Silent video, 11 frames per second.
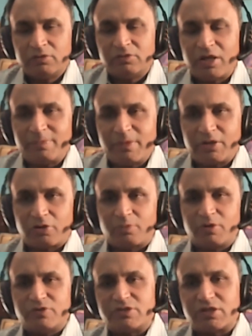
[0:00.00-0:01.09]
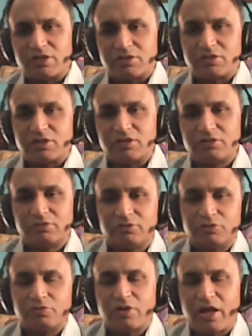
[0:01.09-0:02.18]
Let me talk about physical state.
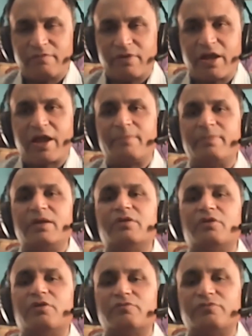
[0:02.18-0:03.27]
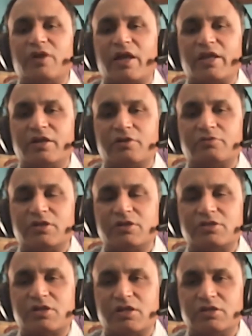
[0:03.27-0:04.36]
You have a habit of lying down and
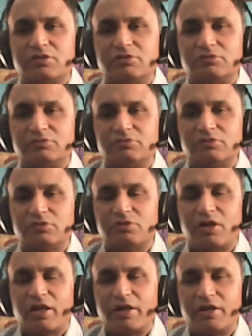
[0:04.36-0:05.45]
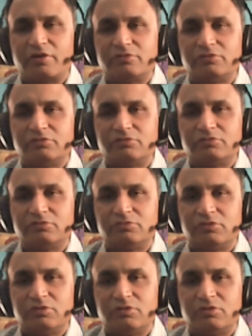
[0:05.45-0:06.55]
studying. So you lie down
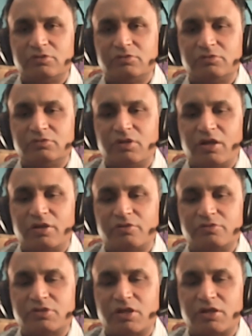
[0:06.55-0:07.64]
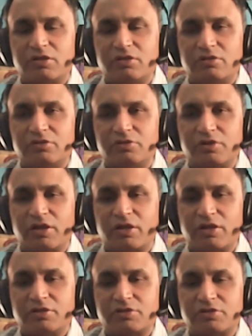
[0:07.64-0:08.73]
and you study. During
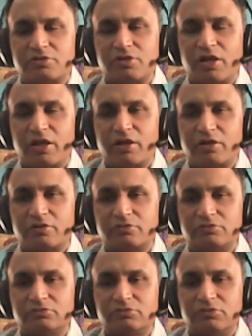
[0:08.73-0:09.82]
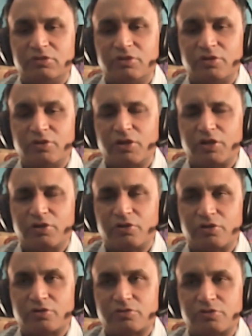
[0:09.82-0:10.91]
attention also lying down. During
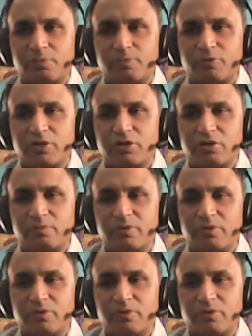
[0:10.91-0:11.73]
recall also you're putting your